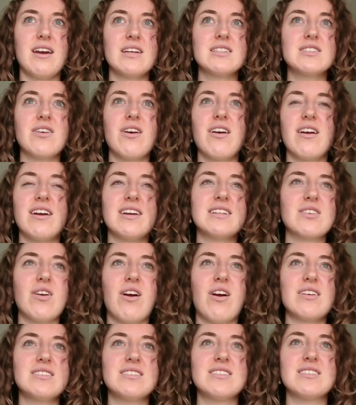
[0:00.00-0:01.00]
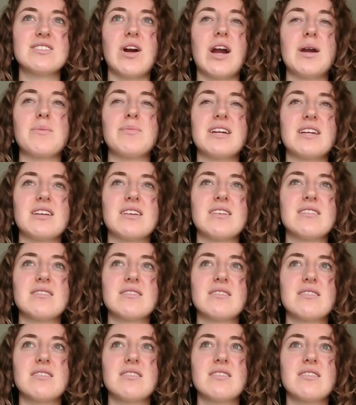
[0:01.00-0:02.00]
it's it's hard to describe like
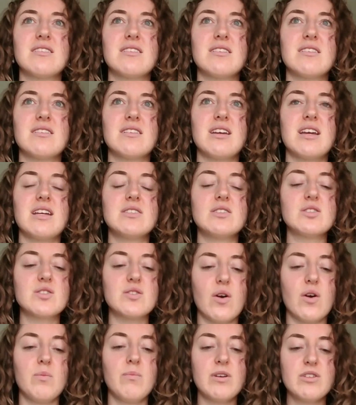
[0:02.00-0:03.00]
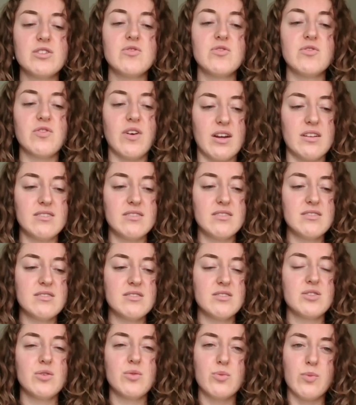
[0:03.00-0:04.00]
it's so much fun
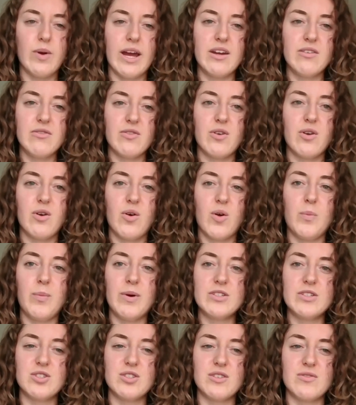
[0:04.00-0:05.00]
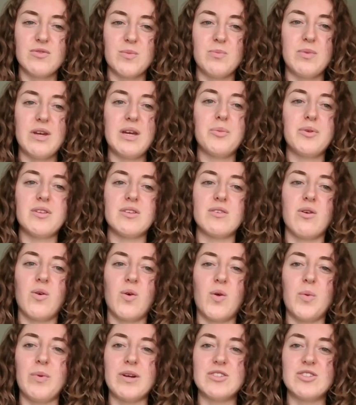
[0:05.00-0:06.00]
to write for a whole bunch of different people in a
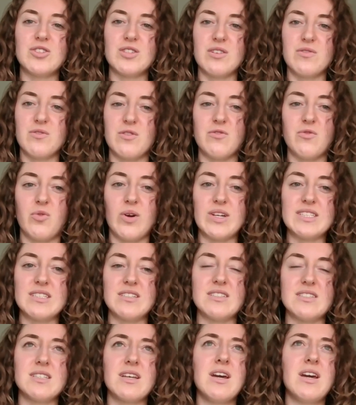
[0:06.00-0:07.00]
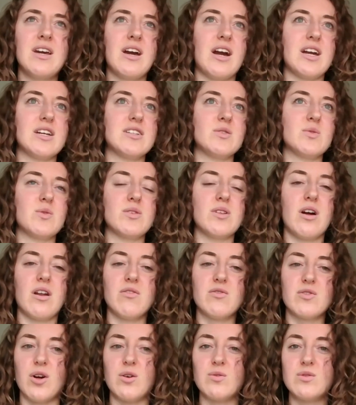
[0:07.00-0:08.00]
whole bunch of different voices. I do a lot
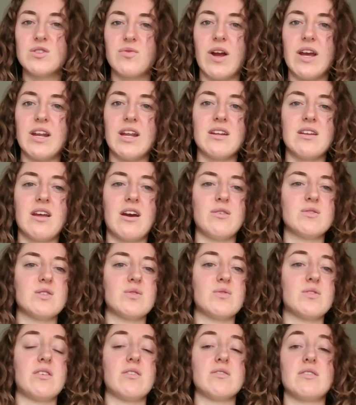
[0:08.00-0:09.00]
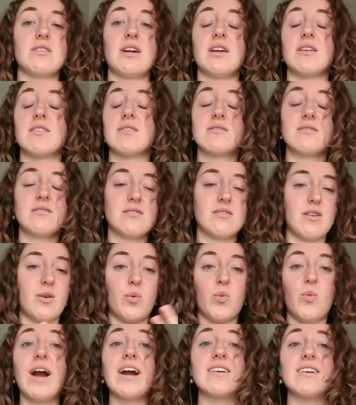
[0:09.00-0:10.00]
of ghost writing now, so they're like they're
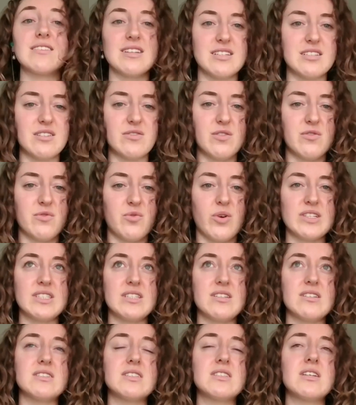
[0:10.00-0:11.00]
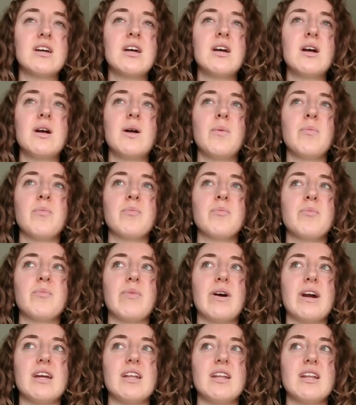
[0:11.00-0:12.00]
wildly different voices.
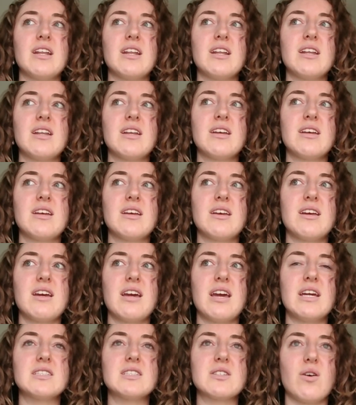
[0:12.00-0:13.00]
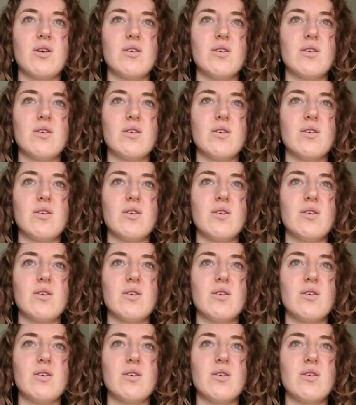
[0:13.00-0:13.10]
But it's